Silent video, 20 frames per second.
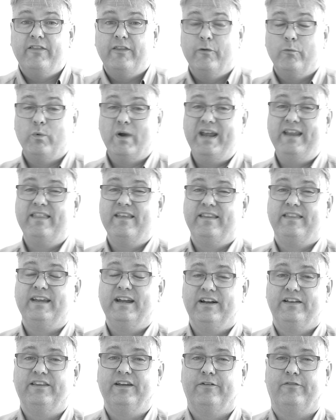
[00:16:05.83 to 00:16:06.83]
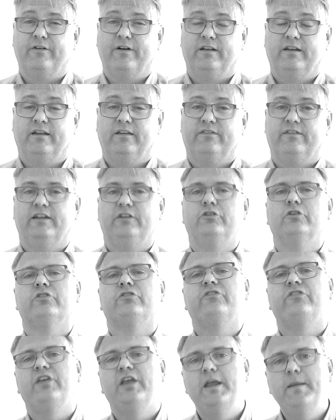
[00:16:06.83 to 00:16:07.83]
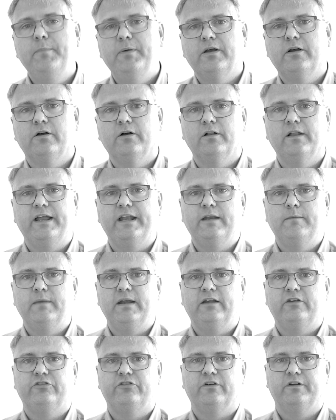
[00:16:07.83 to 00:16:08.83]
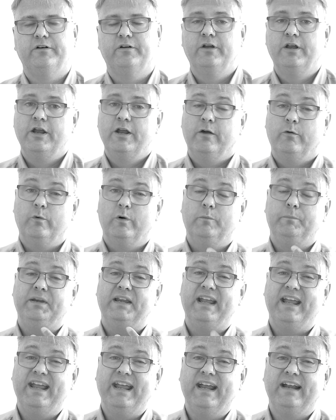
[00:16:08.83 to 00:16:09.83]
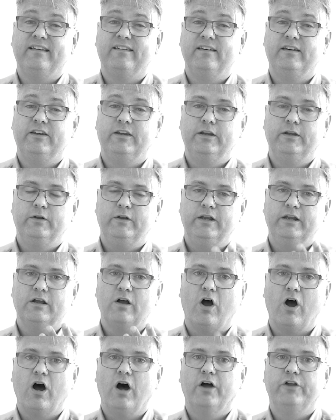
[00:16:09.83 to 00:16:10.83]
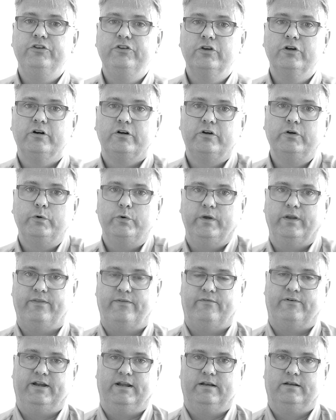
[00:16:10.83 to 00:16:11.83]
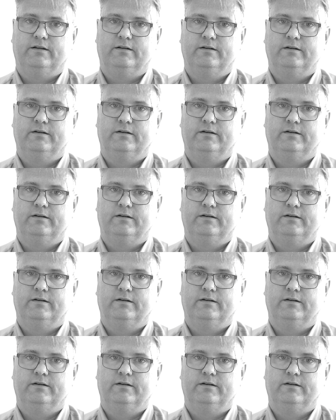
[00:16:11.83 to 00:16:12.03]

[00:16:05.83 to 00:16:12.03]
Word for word: the way that they are different is that your typical animation will be executing on your GUI thread.